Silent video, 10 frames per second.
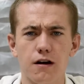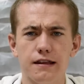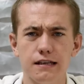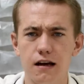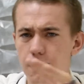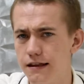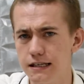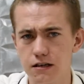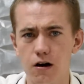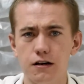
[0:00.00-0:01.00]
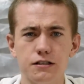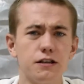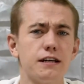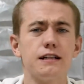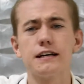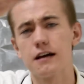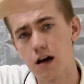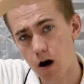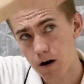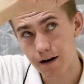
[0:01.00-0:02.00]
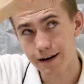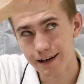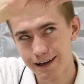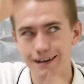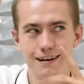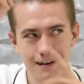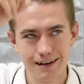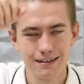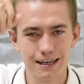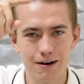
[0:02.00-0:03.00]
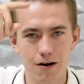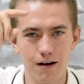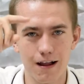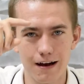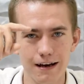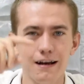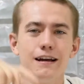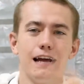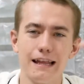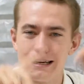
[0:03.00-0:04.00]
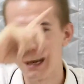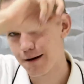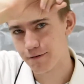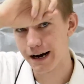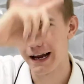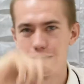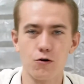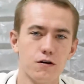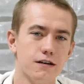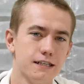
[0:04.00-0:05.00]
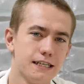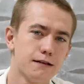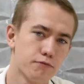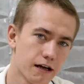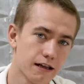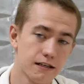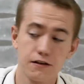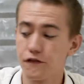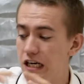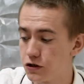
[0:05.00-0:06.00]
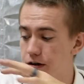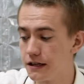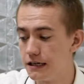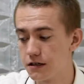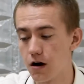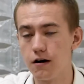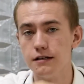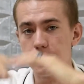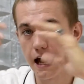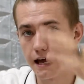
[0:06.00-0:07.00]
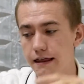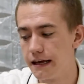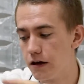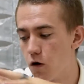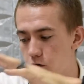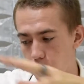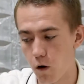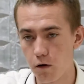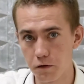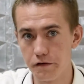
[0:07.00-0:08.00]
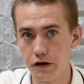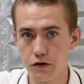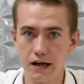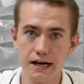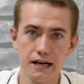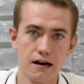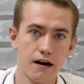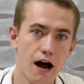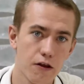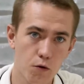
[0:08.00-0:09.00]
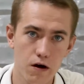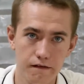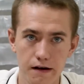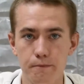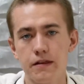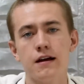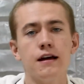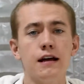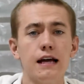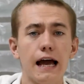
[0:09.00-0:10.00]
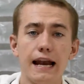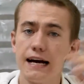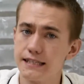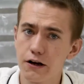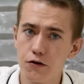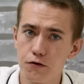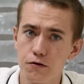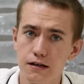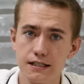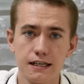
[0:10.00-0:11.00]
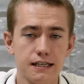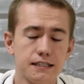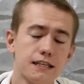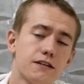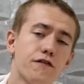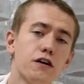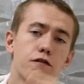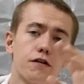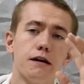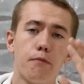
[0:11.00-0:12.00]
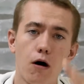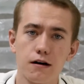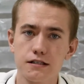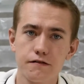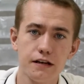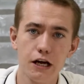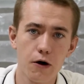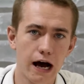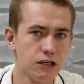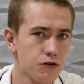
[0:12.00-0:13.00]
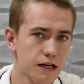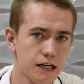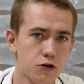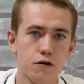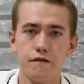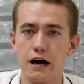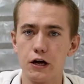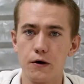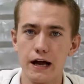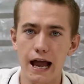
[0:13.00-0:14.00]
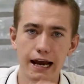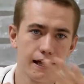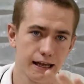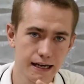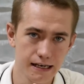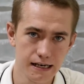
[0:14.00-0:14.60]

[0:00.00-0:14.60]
on, the, on these cards, you can click the card said card a lot, in the top right hand corner to see the playlist featuring these cards and the overall review that I did on either one of them. And as I go through the statistics, feel free to pause the video as you need to evaluate anything in